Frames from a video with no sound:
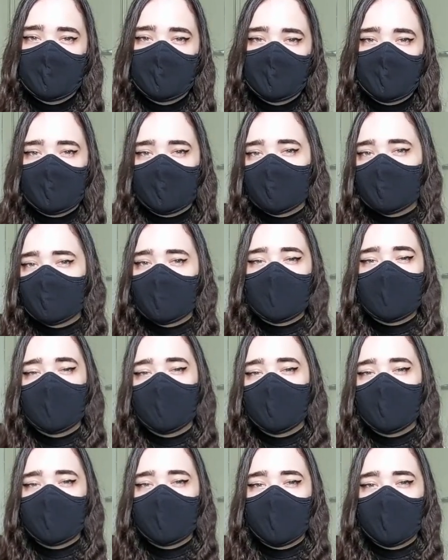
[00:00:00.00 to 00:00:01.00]
in like a
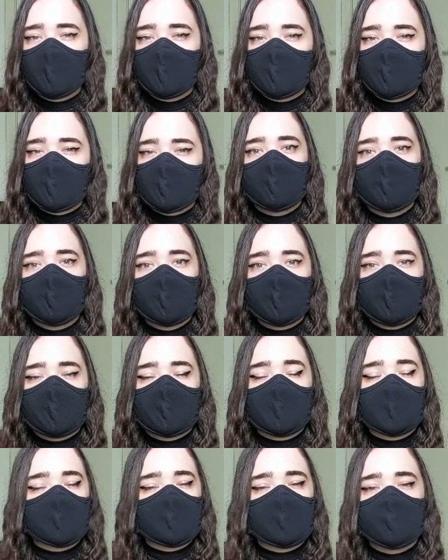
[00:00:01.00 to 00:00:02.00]
couple hours because
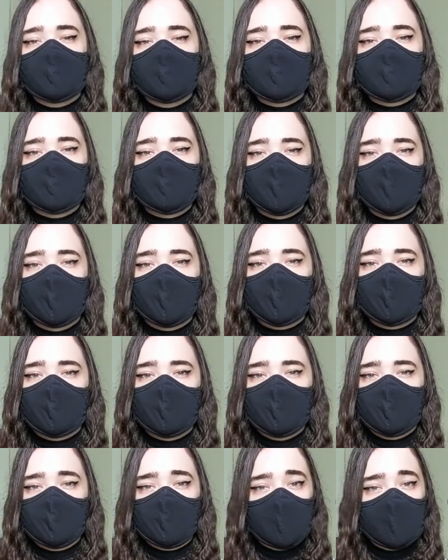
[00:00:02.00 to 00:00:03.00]
I just don't
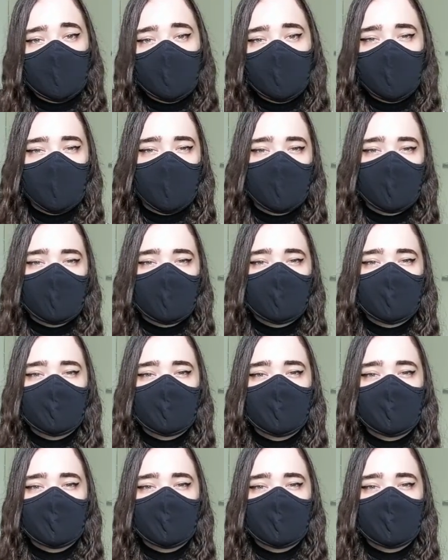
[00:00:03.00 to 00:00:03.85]
feel well.